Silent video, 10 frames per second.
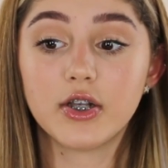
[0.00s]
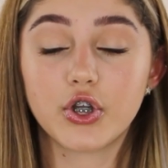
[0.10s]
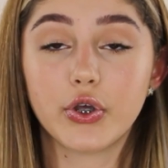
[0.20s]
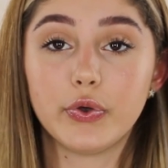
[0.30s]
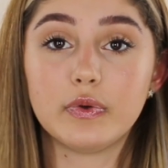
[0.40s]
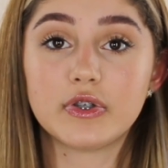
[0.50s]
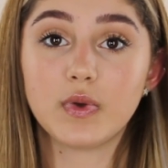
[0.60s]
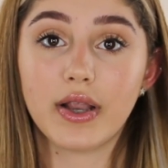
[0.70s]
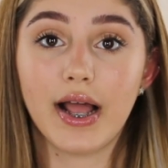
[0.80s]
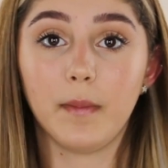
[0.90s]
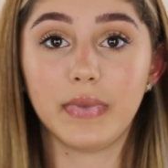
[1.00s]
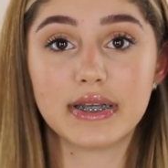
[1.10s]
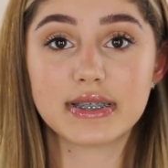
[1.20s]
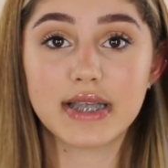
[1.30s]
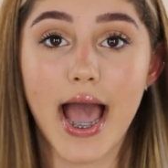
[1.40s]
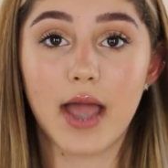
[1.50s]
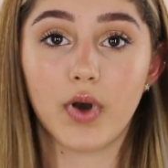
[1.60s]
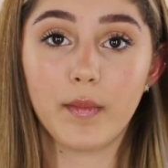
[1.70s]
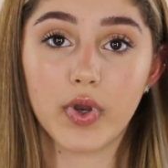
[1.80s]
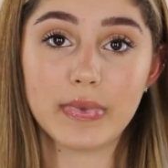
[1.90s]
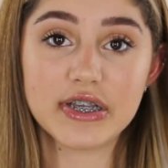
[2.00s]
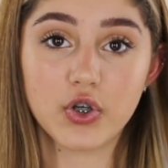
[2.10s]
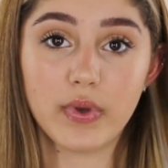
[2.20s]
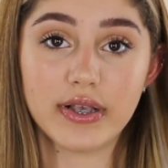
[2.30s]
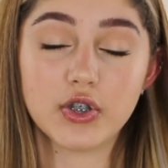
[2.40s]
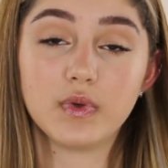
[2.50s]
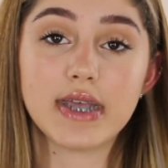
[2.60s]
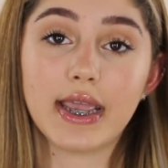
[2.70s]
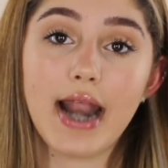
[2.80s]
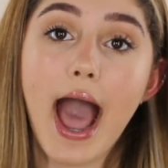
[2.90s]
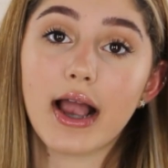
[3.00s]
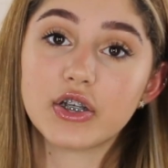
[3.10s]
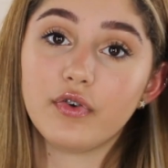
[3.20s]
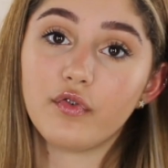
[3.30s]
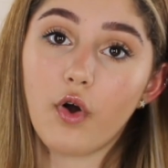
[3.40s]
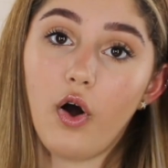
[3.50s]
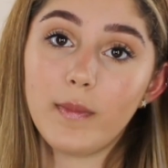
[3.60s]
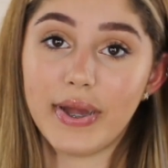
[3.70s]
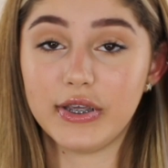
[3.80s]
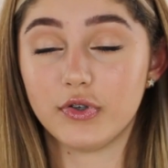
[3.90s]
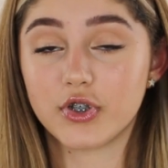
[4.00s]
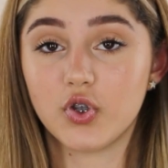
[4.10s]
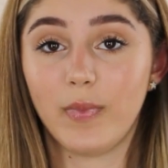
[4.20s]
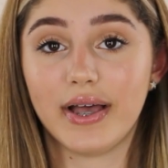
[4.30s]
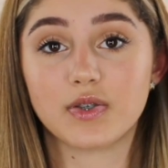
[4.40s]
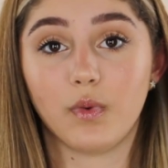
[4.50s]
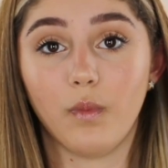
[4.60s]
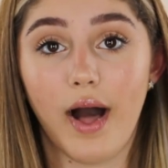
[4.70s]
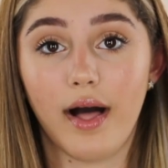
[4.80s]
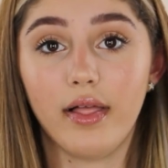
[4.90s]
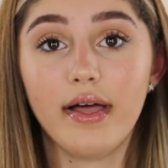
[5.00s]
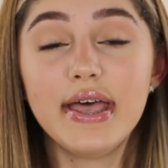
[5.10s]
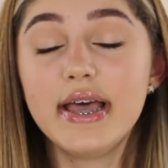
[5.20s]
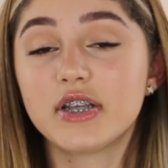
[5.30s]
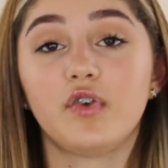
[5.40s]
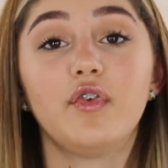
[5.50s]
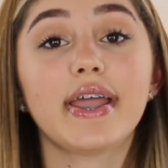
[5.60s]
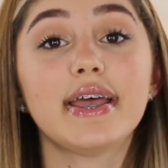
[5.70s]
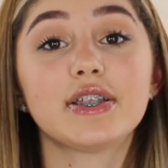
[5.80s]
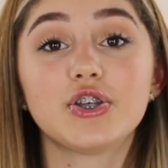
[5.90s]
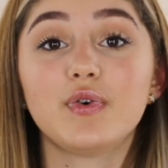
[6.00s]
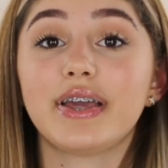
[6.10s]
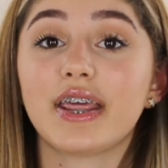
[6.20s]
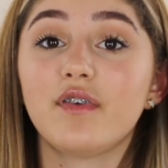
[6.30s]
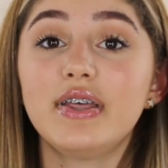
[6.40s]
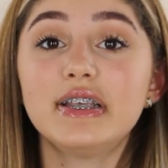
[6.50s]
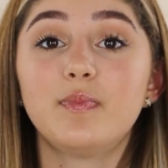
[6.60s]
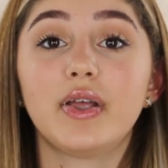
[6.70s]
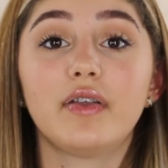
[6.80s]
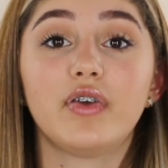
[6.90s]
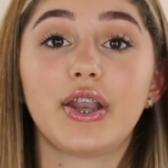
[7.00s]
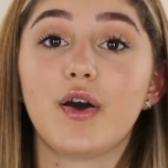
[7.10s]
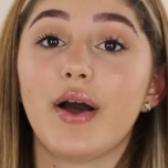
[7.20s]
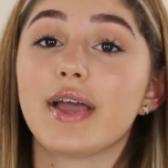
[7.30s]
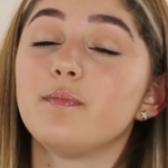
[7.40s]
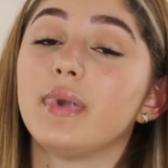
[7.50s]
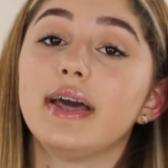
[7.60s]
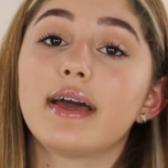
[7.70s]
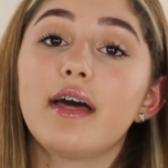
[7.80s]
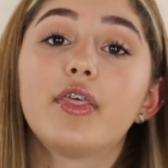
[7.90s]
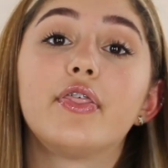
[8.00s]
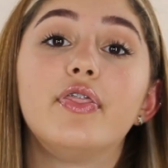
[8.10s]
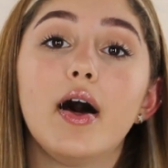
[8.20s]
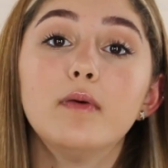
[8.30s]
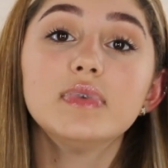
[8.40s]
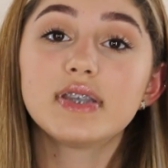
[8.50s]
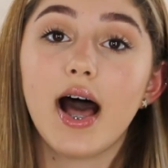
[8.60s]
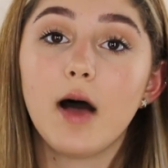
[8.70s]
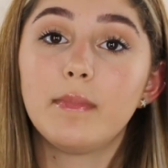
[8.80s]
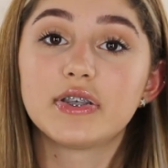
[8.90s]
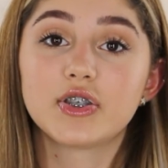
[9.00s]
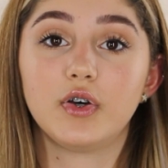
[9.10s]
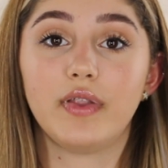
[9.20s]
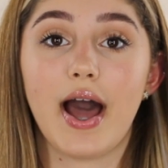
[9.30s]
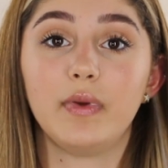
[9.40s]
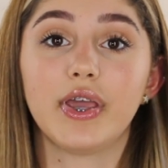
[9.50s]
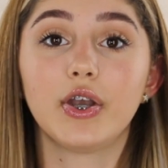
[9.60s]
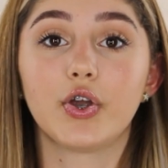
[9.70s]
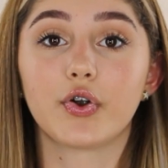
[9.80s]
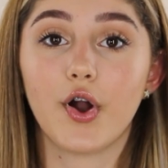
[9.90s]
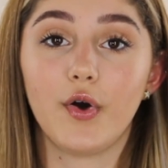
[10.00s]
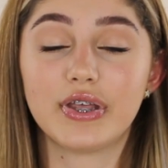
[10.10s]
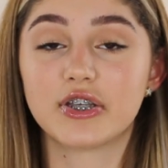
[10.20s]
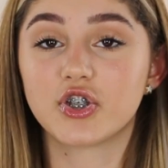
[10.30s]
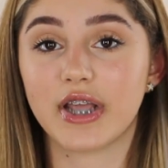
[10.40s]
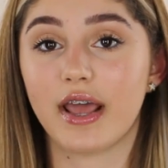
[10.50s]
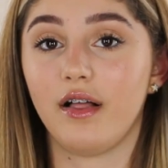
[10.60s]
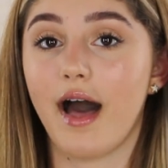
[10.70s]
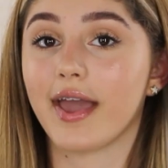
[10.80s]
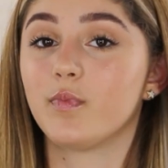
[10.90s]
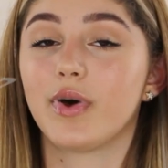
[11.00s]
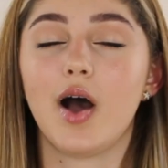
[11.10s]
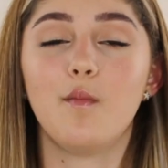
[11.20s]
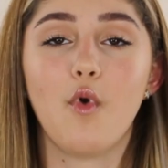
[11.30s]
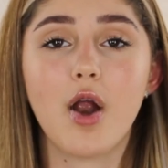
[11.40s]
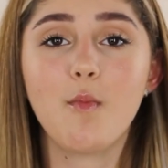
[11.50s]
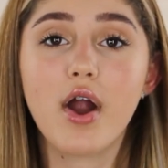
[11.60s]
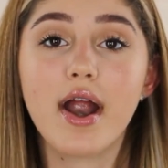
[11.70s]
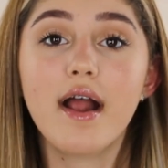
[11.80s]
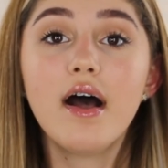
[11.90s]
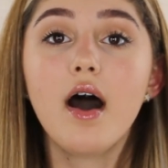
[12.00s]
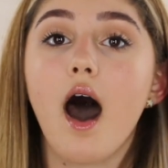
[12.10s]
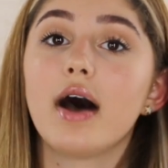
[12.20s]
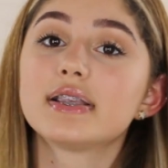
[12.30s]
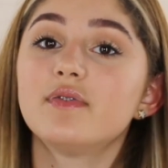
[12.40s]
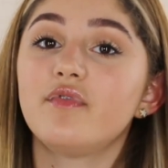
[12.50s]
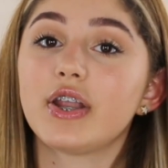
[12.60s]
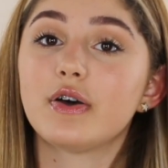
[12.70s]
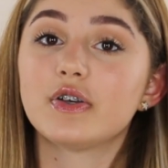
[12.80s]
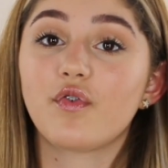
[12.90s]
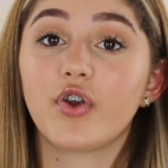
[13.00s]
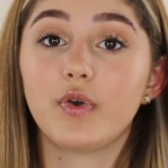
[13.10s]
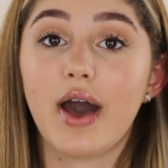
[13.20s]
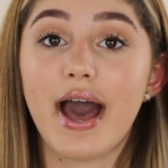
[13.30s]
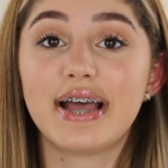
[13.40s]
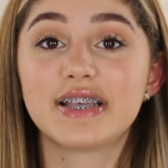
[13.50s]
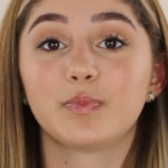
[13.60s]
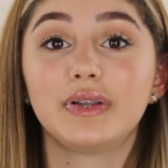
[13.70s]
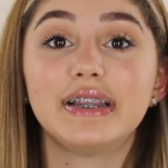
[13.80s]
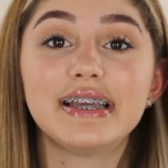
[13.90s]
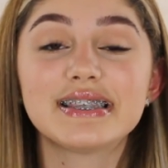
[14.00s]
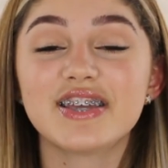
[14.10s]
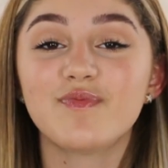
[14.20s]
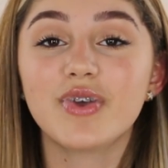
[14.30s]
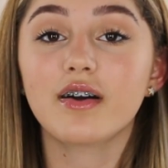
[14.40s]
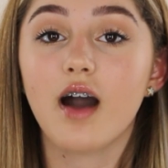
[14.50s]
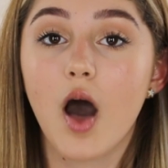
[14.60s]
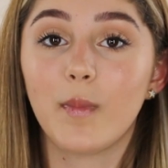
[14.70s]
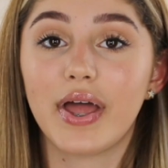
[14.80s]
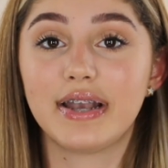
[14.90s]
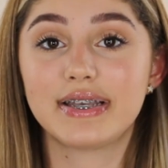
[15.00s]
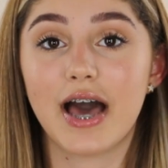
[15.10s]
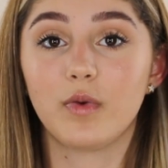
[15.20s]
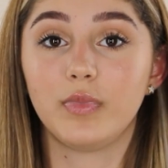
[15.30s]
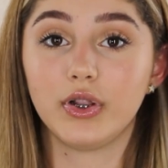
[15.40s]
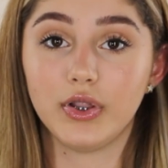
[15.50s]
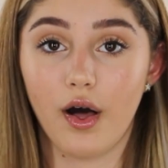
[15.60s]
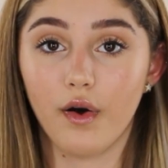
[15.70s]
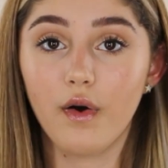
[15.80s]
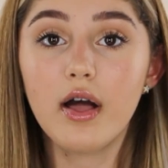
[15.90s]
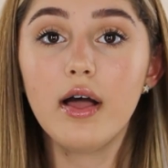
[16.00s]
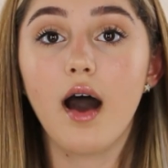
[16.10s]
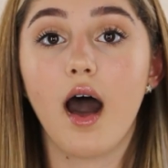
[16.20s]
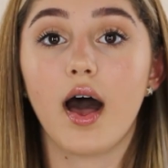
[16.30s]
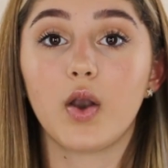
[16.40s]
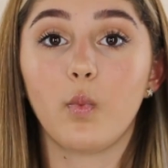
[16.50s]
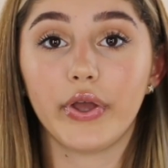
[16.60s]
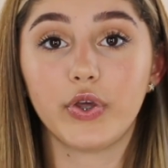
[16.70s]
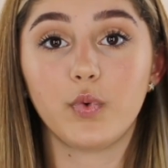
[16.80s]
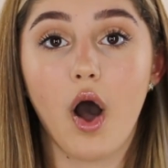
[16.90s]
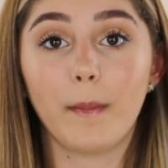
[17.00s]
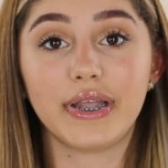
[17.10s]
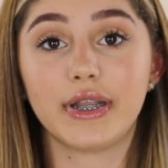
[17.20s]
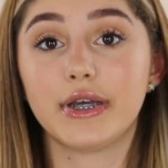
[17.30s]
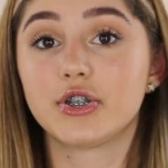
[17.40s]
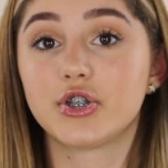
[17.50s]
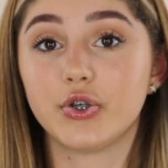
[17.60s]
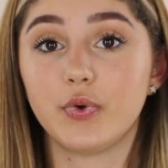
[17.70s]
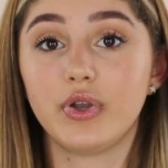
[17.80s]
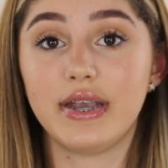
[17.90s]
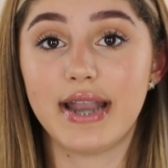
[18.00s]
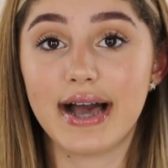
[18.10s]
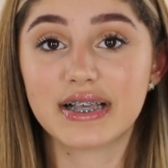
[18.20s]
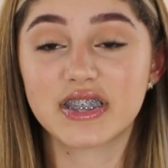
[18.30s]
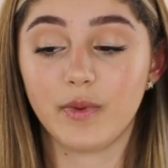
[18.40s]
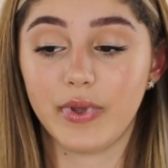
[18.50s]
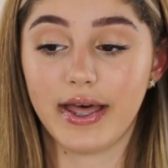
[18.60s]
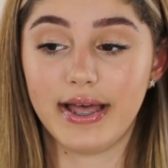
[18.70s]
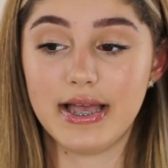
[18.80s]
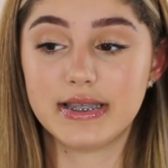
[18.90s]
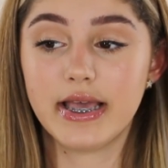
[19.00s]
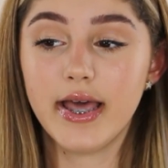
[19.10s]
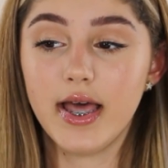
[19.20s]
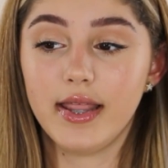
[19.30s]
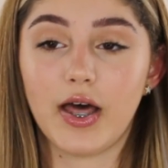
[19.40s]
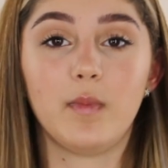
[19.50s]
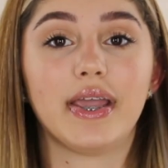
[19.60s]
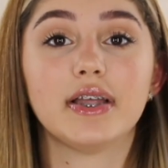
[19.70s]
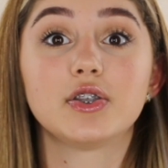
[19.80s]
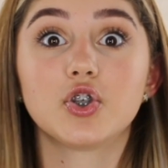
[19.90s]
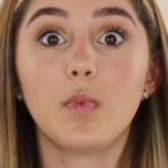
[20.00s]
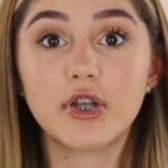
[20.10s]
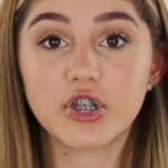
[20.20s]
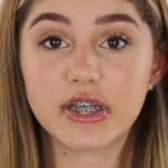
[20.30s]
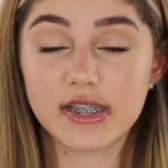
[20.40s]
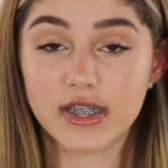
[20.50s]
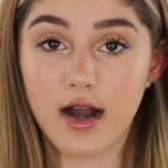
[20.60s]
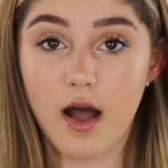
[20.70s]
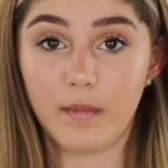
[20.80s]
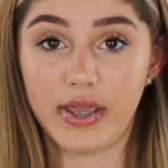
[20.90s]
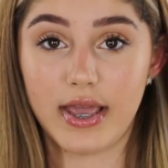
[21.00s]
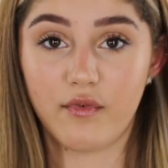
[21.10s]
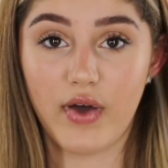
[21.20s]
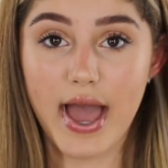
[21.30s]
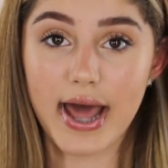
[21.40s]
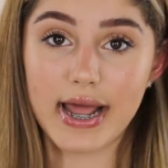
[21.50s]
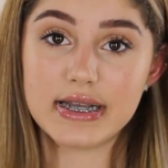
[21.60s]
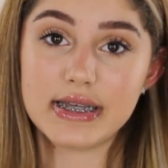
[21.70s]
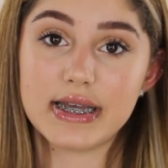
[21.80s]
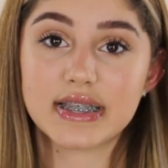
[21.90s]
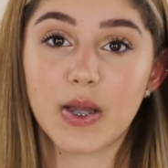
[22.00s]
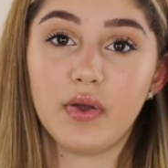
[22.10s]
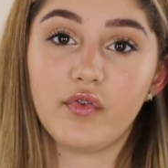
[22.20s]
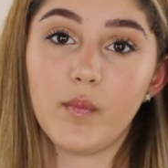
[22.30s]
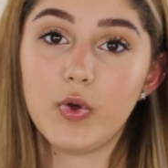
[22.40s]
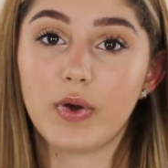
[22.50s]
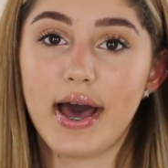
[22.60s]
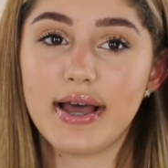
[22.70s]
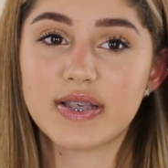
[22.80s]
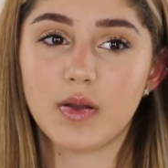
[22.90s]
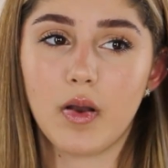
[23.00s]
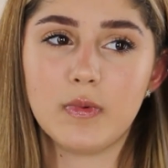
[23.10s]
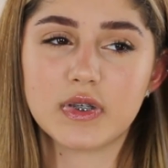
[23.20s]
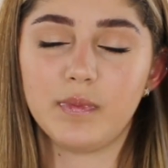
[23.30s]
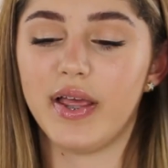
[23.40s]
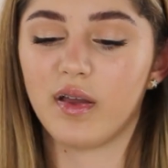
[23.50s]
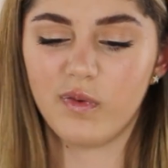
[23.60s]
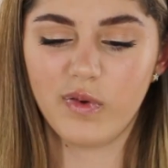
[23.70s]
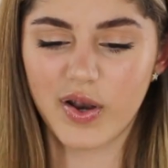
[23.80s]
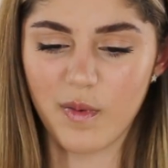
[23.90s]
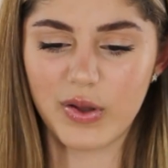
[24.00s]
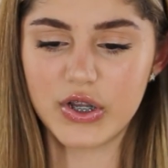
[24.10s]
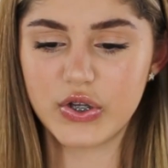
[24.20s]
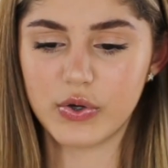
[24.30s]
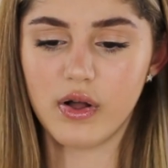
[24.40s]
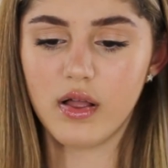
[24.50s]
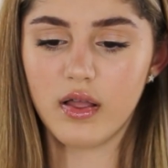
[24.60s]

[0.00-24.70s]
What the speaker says: choose. You can help me decide what I'm going to be doing, so you can take an active role in my YouTube as well. Don't forget to give this video a big thumbs up so that we can grow this channel. I can put out more and more awesome videos for you guys. Please leave me a comment down below on what you want me to shoot next, because that would make it so much easier on me if I had ideas coming from you guys. Sometimes I'm like, what do I want to do?